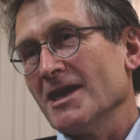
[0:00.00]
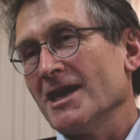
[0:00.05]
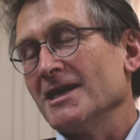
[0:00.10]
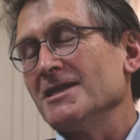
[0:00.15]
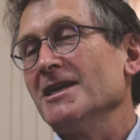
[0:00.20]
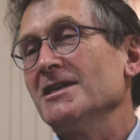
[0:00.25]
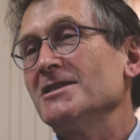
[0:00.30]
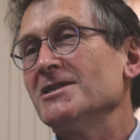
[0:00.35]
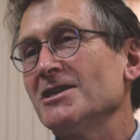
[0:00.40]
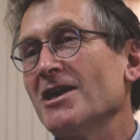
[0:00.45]

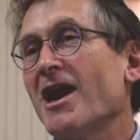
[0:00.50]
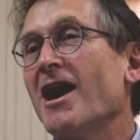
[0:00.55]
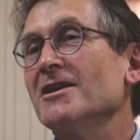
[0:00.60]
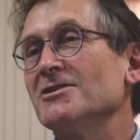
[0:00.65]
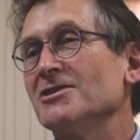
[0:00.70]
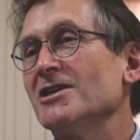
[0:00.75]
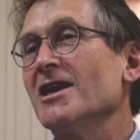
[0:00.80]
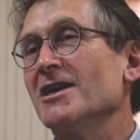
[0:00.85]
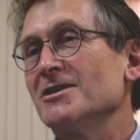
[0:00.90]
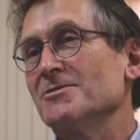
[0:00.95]
And this I
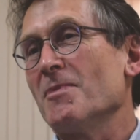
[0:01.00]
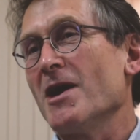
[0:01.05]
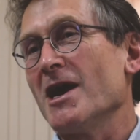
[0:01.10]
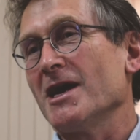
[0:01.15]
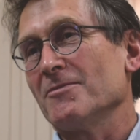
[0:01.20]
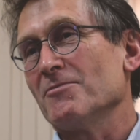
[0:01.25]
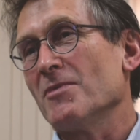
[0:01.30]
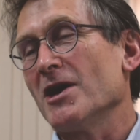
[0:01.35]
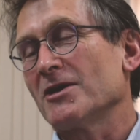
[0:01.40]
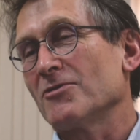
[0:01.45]
see as
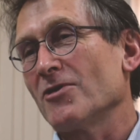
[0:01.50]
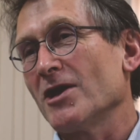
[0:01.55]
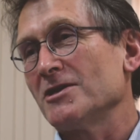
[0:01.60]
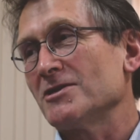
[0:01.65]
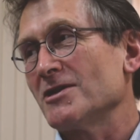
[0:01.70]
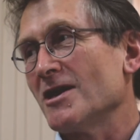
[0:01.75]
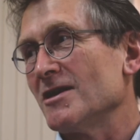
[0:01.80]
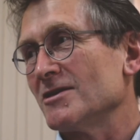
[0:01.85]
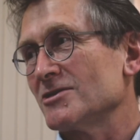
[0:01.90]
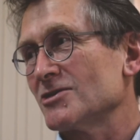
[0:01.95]
my
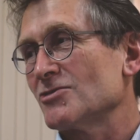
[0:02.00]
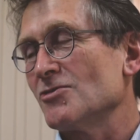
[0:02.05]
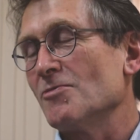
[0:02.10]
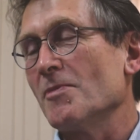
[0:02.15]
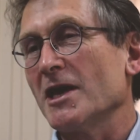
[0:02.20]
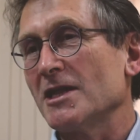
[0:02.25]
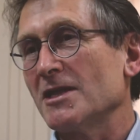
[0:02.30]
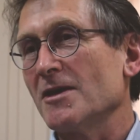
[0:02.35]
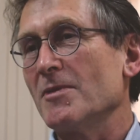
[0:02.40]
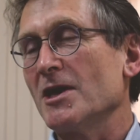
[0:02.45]
great task, to
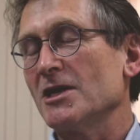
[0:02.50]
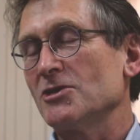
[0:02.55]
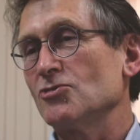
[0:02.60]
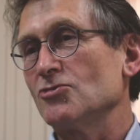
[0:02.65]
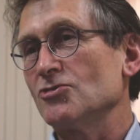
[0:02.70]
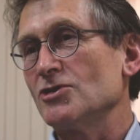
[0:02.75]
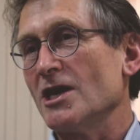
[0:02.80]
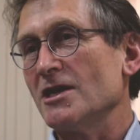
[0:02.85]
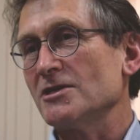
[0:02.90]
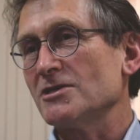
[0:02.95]
make them
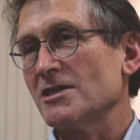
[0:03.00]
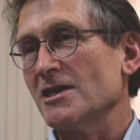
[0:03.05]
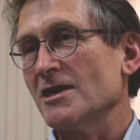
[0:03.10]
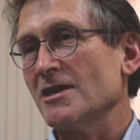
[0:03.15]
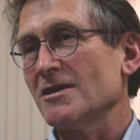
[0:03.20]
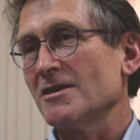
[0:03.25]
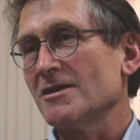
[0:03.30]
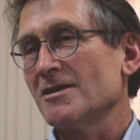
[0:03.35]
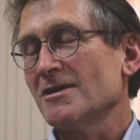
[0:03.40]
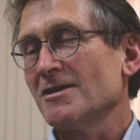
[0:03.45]

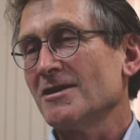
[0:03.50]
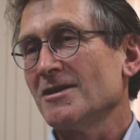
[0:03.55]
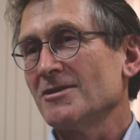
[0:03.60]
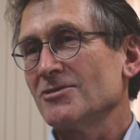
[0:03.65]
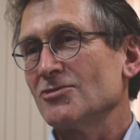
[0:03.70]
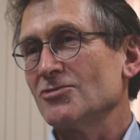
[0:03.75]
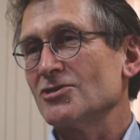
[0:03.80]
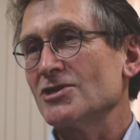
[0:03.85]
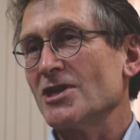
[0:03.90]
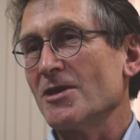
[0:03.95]
enthusiastic,
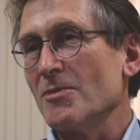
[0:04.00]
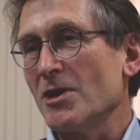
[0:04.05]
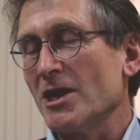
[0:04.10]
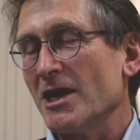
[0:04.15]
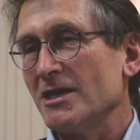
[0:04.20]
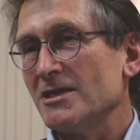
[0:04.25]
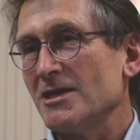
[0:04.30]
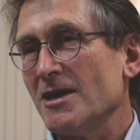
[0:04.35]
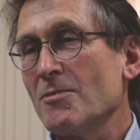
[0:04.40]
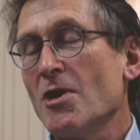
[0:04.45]
to
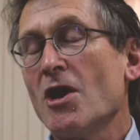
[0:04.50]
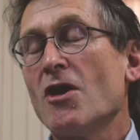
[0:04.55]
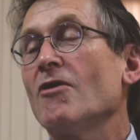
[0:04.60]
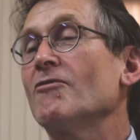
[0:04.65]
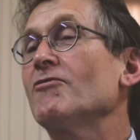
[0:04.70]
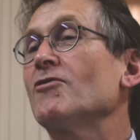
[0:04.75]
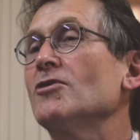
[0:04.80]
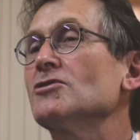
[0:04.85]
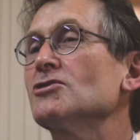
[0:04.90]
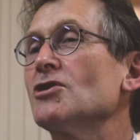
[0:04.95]
stimulate them,
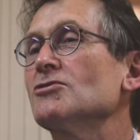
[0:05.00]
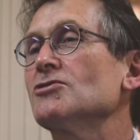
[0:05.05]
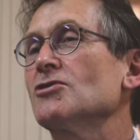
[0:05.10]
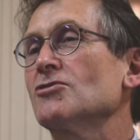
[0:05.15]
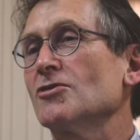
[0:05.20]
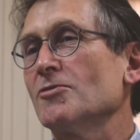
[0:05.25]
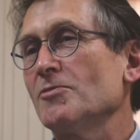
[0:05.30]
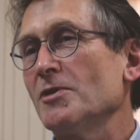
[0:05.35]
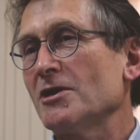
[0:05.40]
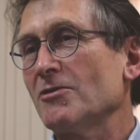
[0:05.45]
of course
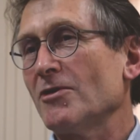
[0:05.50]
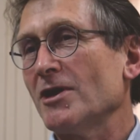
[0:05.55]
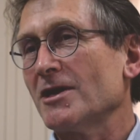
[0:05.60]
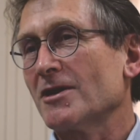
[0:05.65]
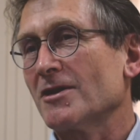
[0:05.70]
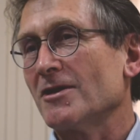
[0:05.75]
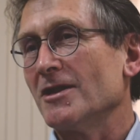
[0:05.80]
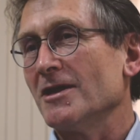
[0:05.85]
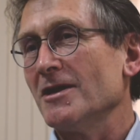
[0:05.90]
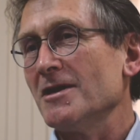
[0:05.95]
also to be
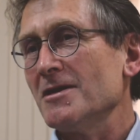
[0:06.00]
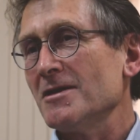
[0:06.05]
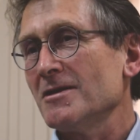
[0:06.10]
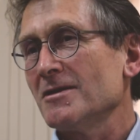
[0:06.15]
critical,